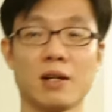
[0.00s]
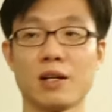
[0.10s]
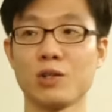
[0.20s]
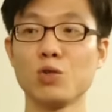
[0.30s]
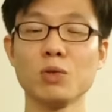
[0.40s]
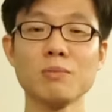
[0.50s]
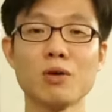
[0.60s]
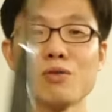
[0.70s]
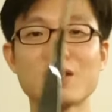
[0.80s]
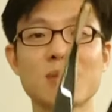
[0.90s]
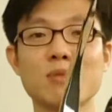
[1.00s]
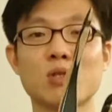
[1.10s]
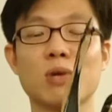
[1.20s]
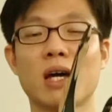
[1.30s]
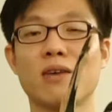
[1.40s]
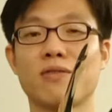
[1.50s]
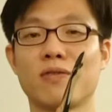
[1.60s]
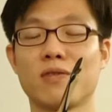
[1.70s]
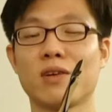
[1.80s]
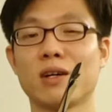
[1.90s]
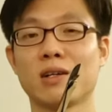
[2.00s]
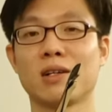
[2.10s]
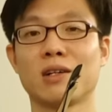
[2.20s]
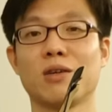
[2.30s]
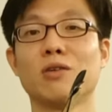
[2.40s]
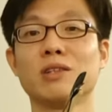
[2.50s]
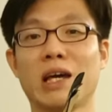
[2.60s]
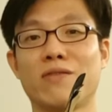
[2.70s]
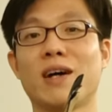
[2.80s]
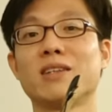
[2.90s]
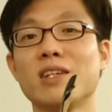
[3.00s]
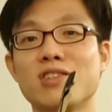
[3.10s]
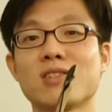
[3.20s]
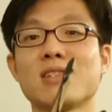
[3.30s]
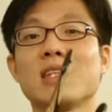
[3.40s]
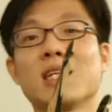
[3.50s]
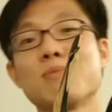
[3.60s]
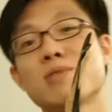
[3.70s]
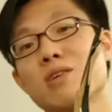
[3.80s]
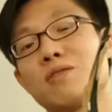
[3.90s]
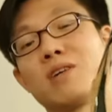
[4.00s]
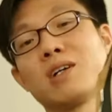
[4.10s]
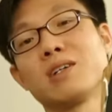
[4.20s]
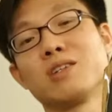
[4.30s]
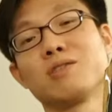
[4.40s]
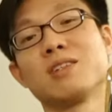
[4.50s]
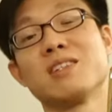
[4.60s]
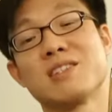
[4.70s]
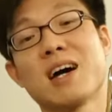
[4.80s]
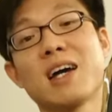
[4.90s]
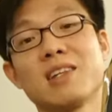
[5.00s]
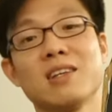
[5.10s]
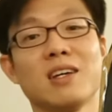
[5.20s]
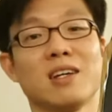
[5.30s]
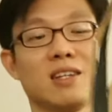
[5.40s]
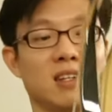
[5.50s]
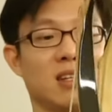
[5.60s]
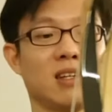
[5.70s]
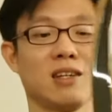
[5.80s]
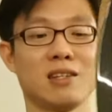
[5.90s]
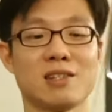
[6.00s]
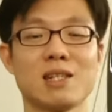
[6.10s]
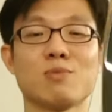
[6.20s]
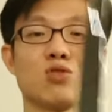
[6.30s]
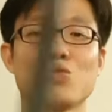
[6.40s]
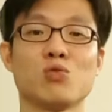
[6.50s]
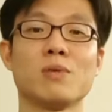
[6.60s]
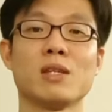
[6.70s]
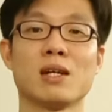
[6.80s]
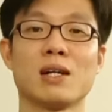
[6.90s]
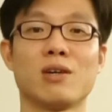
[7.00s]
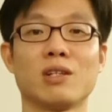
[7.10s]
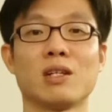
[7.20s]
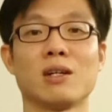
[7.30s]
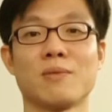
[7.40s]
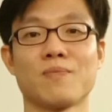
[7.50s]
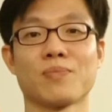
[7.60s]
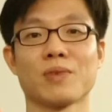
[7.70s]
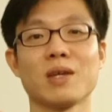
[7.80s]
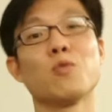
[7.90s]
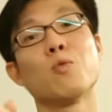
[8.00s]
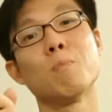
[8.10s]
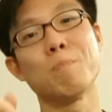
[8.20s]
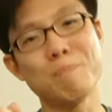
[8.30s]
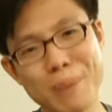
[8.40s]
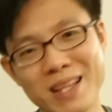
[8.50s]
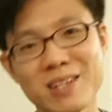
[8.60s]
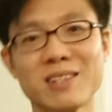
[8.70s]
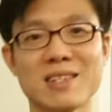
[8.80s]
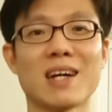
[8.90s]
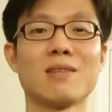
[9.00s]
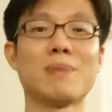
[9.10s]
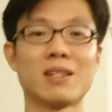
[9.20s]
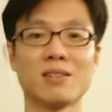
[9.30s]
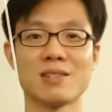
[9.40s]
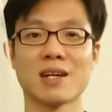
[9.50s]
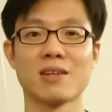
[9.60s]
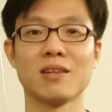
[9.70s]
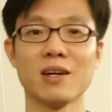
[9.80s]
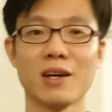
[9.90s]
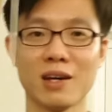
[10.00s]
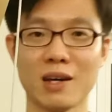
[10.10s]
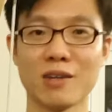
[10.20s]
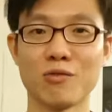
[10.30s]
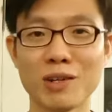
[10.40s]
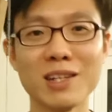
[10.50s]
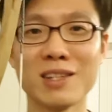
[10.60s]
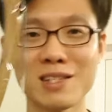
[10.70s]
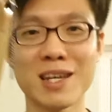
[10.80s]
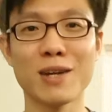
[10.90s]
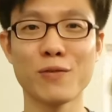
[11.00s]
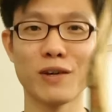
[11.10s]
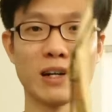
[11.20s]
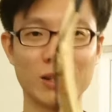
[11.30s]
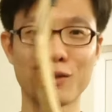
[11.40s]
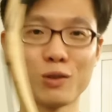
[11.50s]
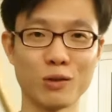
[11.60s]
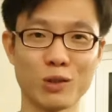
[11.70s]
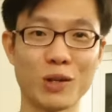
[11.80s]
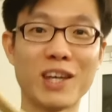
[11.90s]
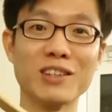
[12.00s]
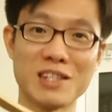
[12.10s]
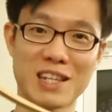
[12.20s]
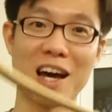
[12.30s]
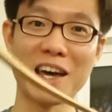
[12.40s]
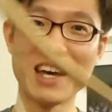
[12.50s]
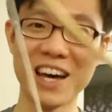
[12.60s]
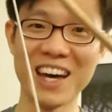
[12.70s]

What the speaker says: Yuwen bow seems to have all the advantages in terms of you know, the design. It seems to be on the better design, and really designed to kill this guy.